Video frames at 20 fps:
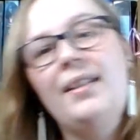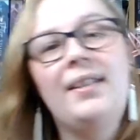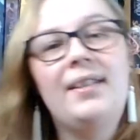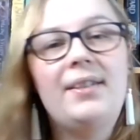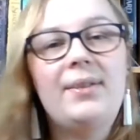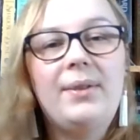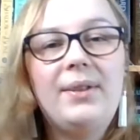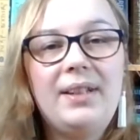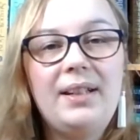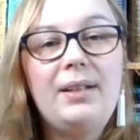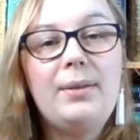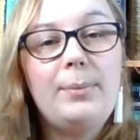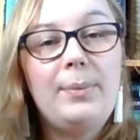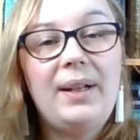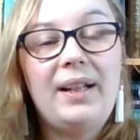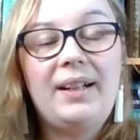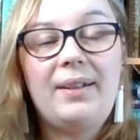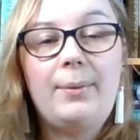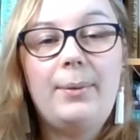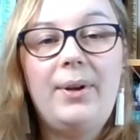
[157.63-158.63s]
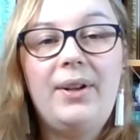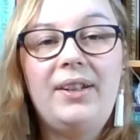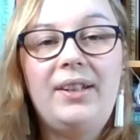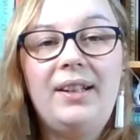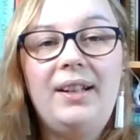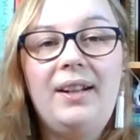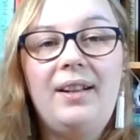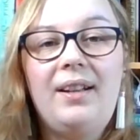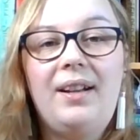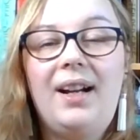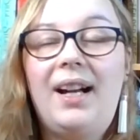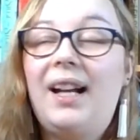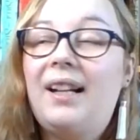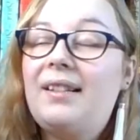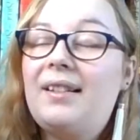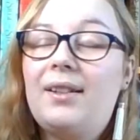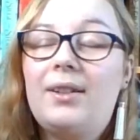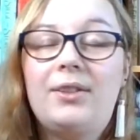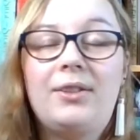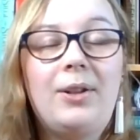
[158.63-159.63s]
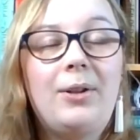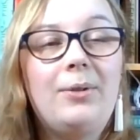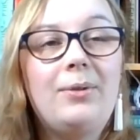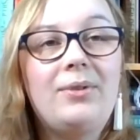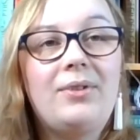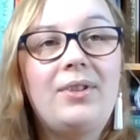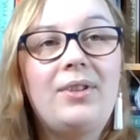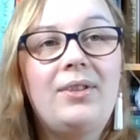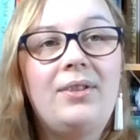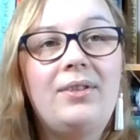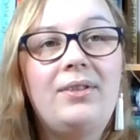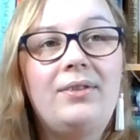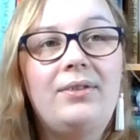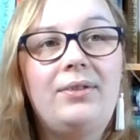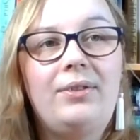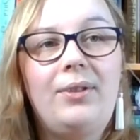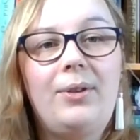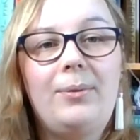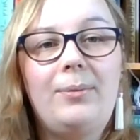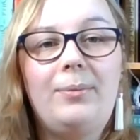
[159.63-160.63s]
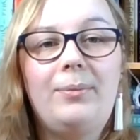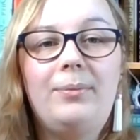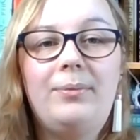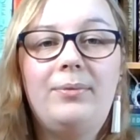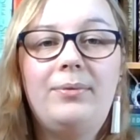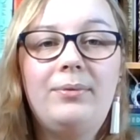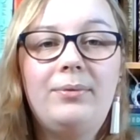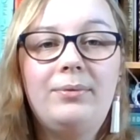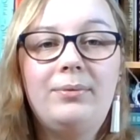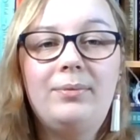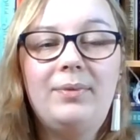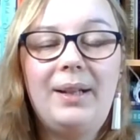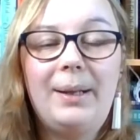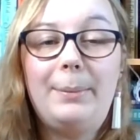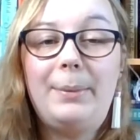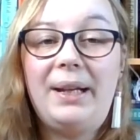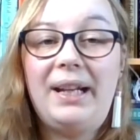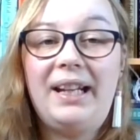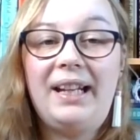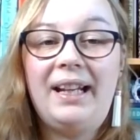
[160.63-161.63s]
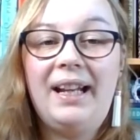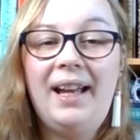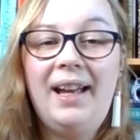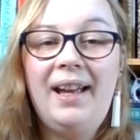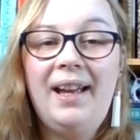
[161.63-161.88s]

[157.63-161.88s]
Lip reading: So I did pick one. I had it on hold from Libby,